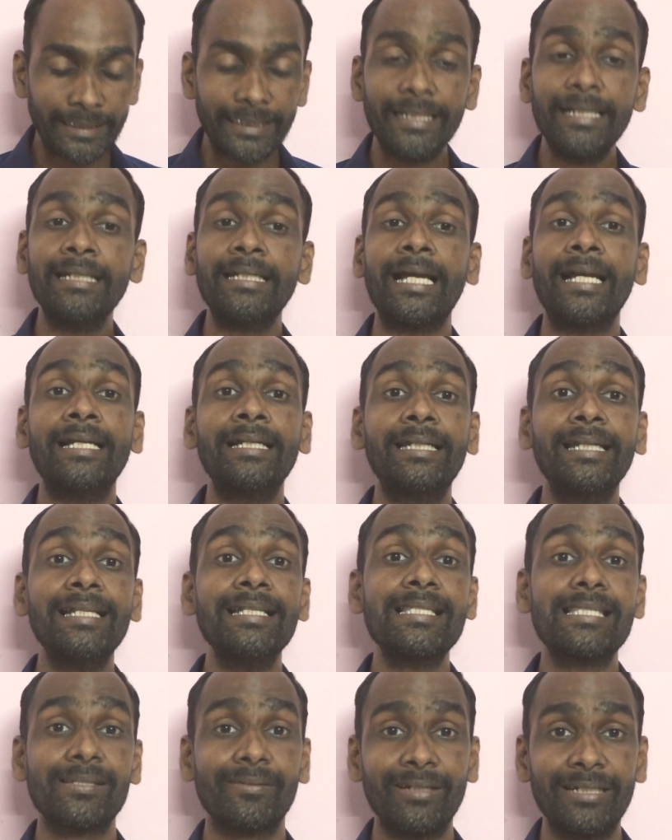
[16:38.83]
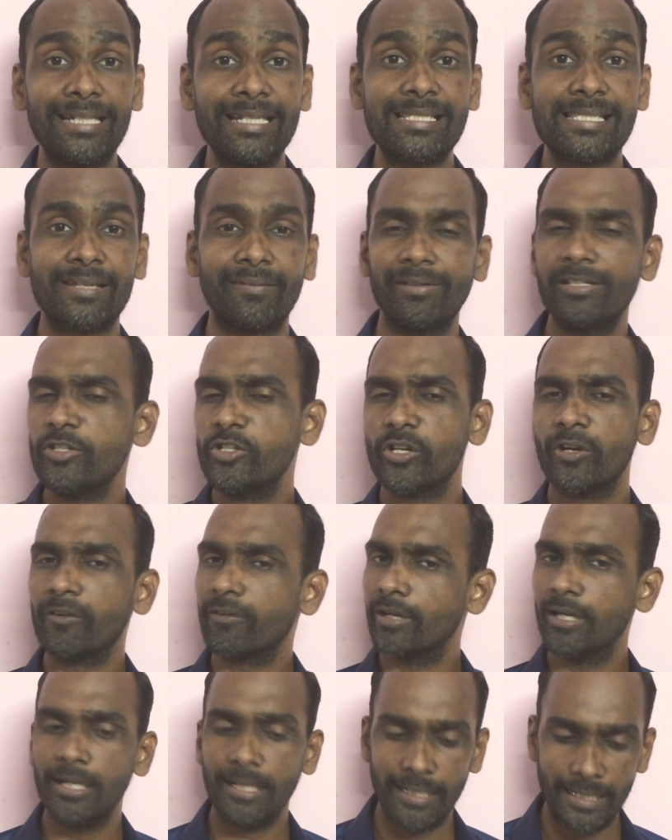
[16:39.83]
In 1977
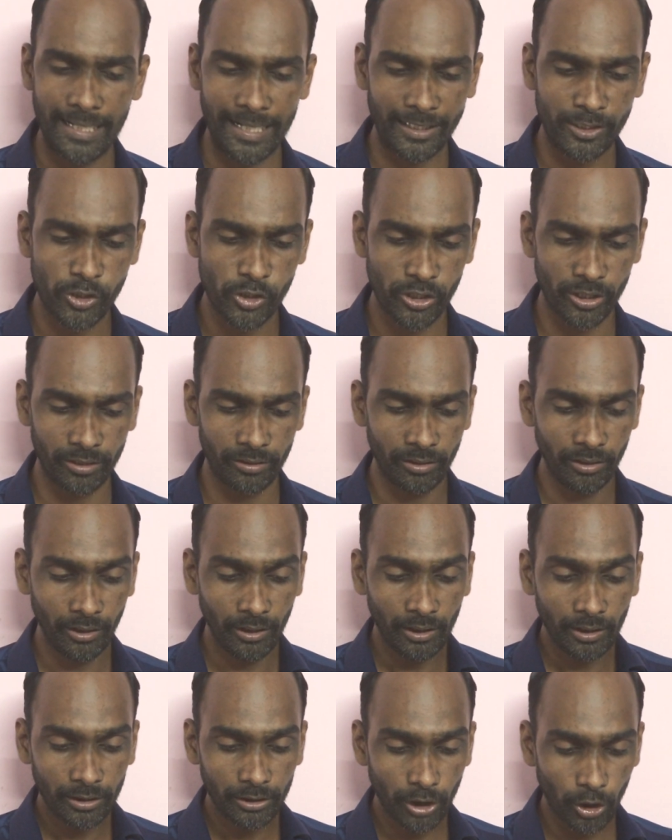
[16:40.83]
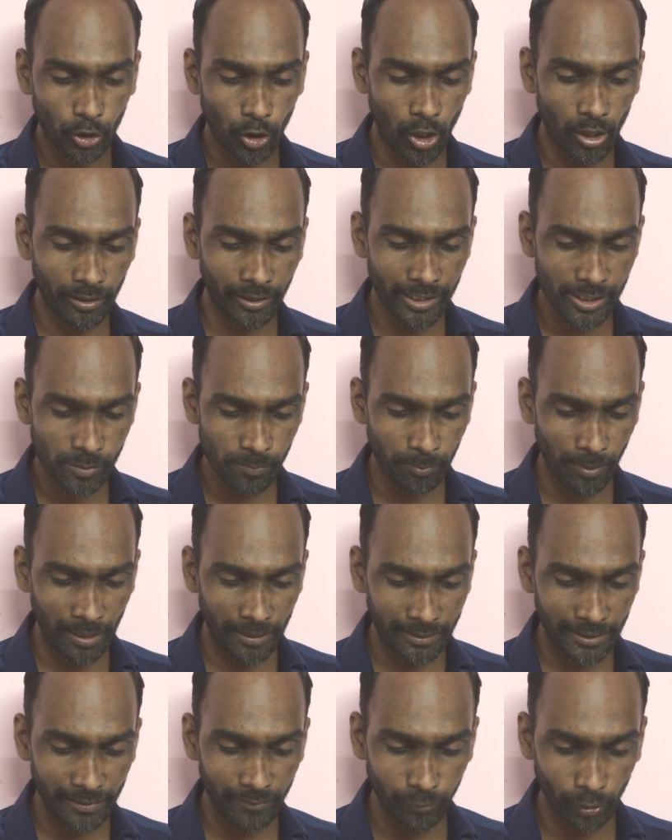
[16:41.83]
general election, the Congress
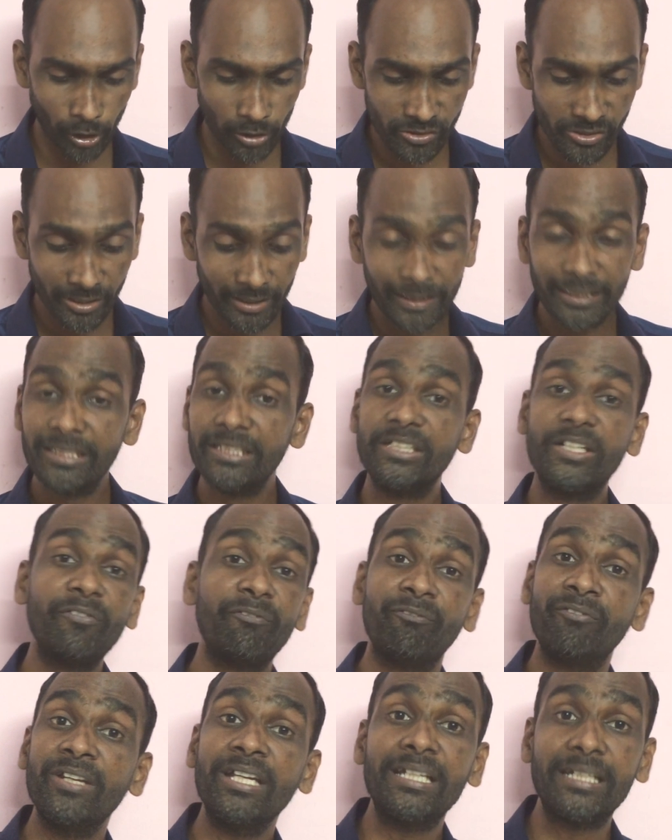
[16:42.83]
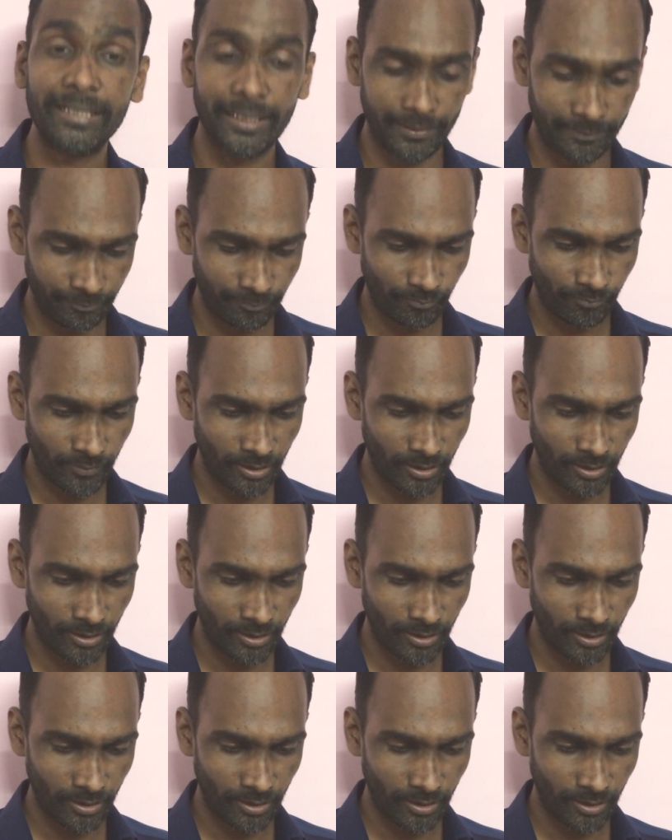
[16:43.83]
party was defeated.